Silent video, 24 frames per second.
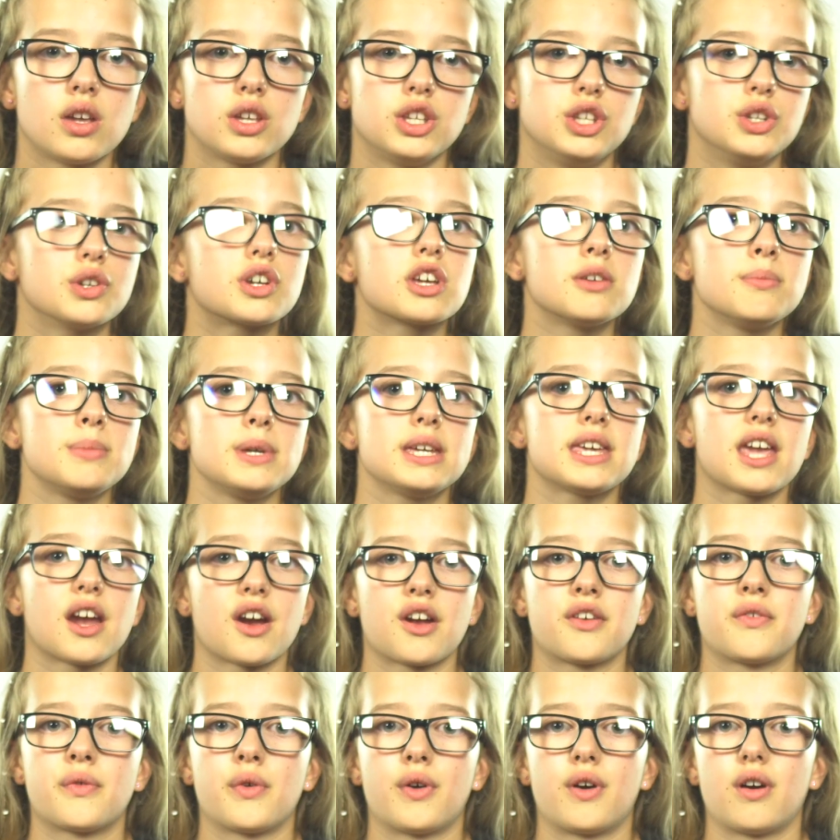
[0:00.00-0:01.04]
You can be
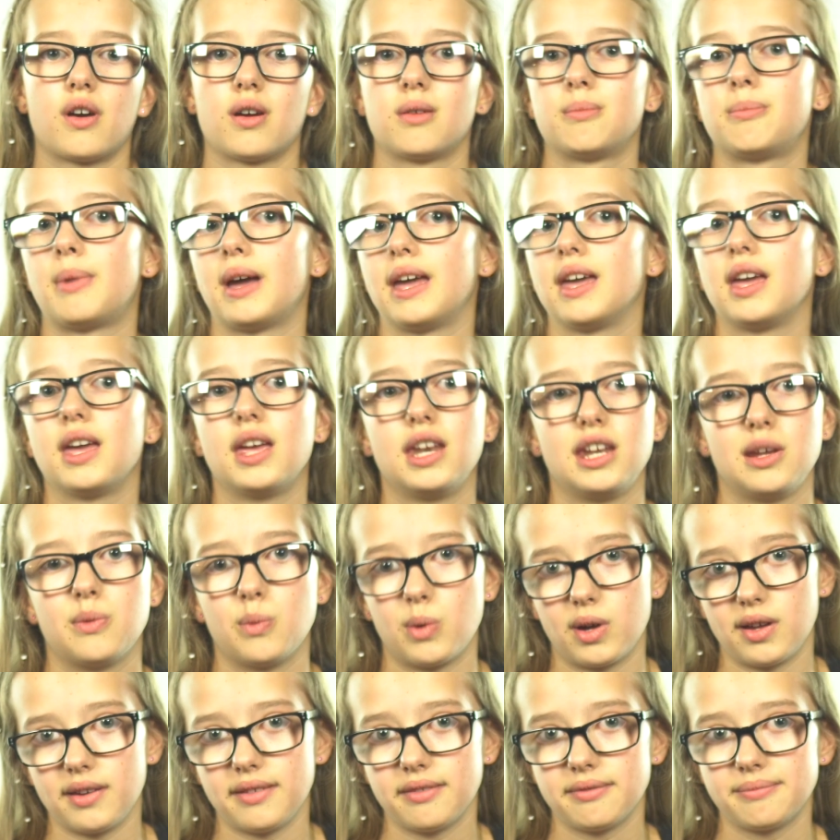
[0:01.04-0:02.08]
cared for by
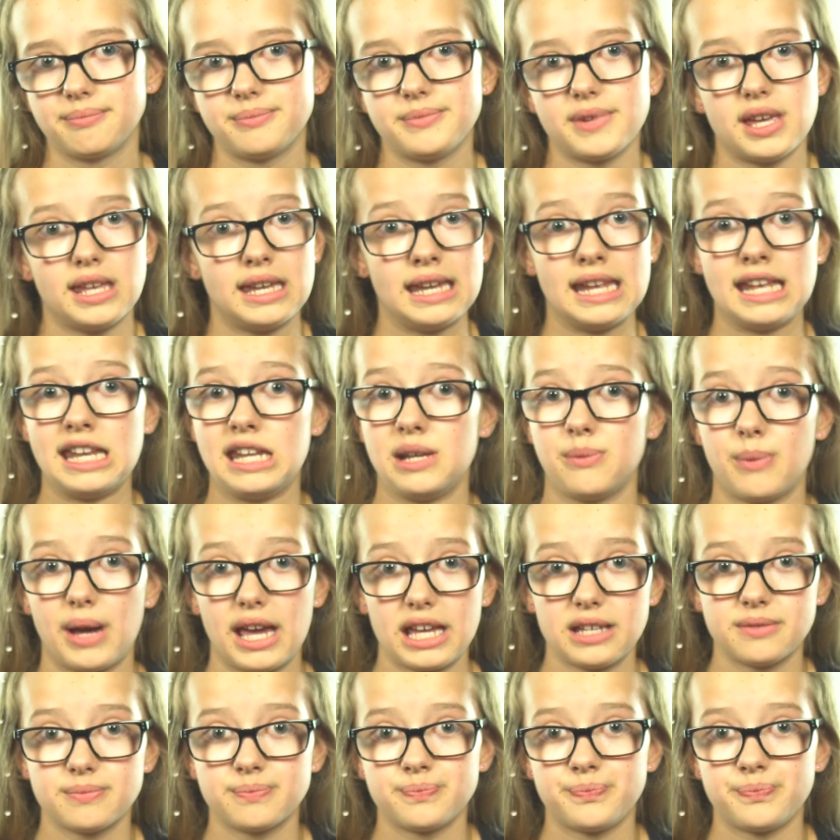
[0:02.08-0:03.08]
anyone in any way.